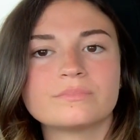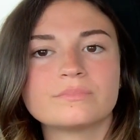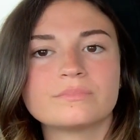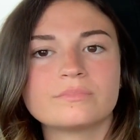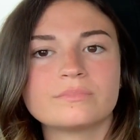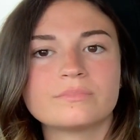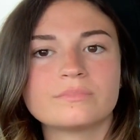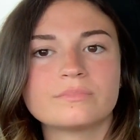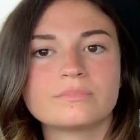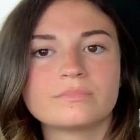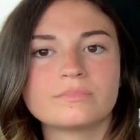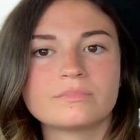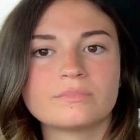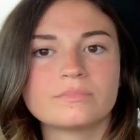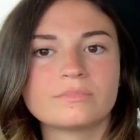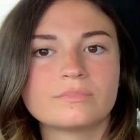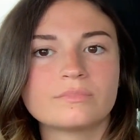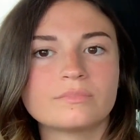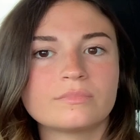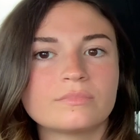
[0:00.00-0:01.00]

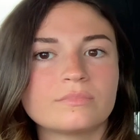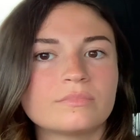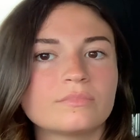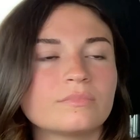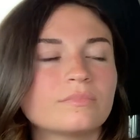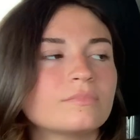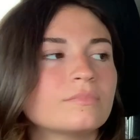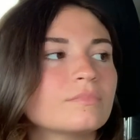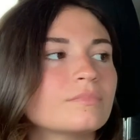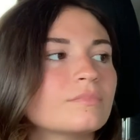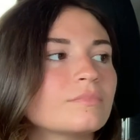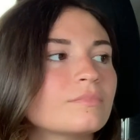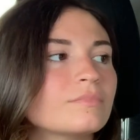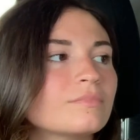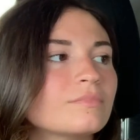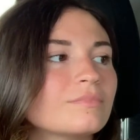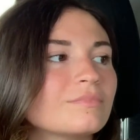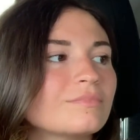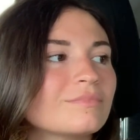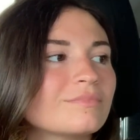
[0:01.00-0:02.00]

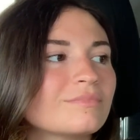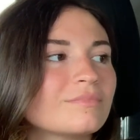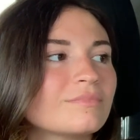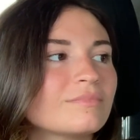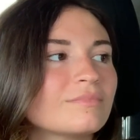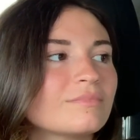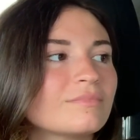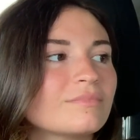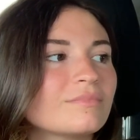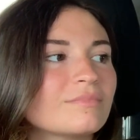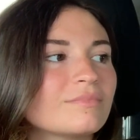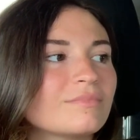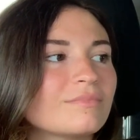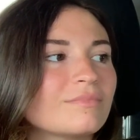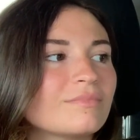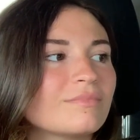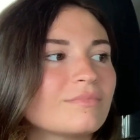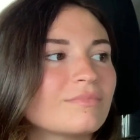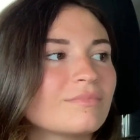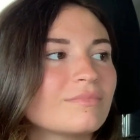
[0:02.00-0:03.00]

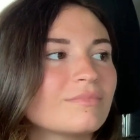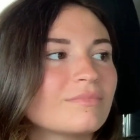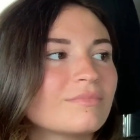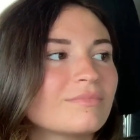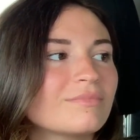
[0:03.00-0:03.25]
(not speaking)